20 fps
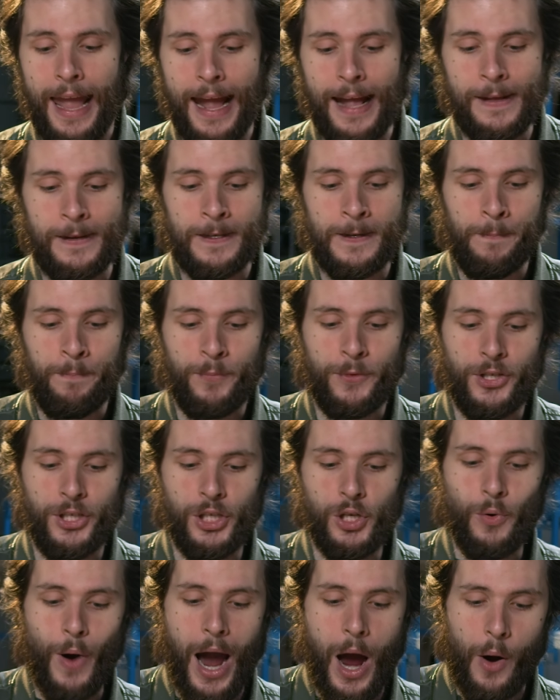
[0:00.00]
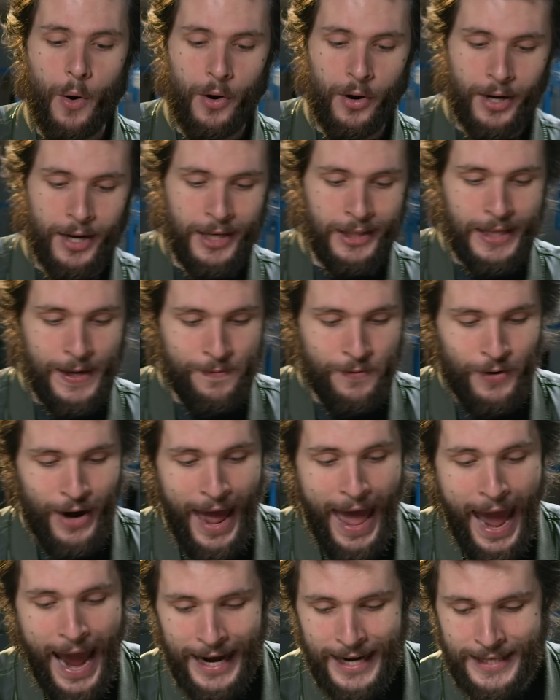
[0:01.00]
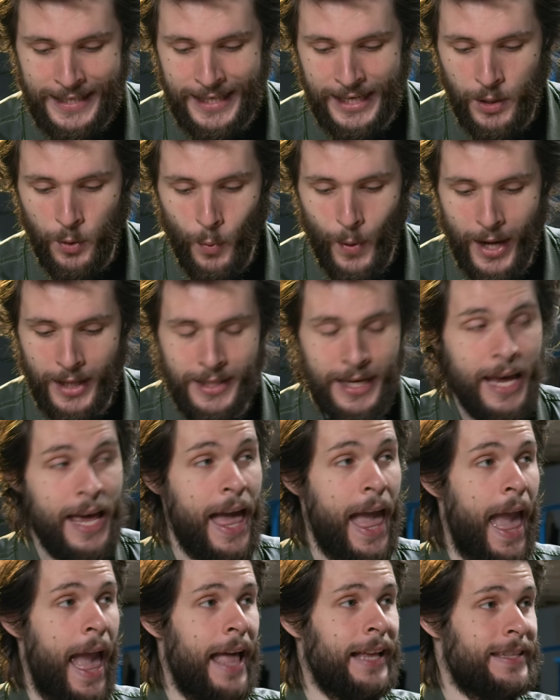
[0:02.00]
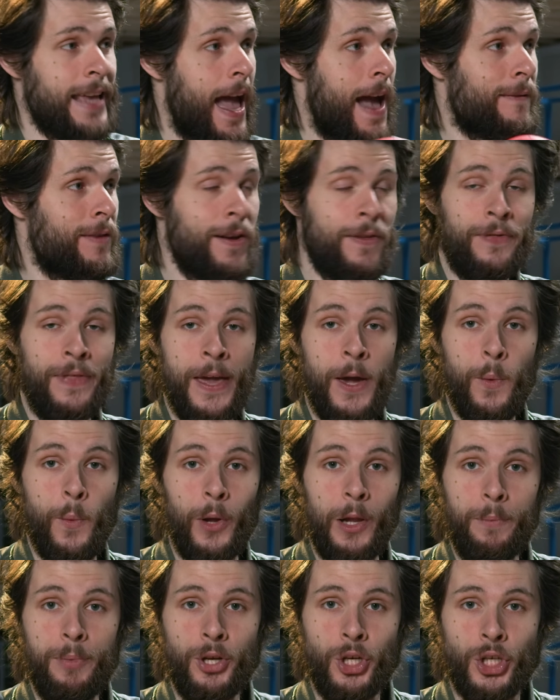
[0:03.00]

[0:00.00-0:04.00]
and do our clever acting with and everything will be